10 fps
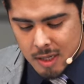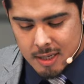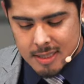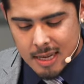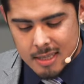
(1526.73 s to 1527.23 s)
and
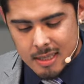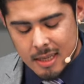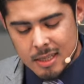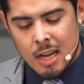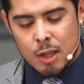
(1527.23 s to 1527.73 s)
it says
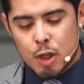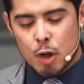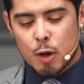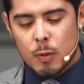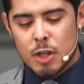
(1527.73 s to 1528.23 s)
this These
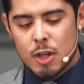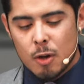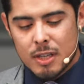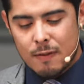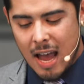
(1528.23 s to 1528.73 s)
are the
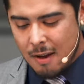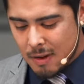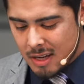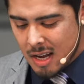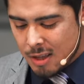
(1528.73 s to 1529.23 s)
results of
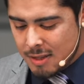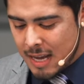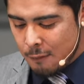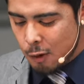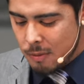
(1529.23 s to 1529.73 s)
having the
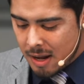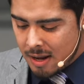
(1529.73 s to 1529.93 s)
devil,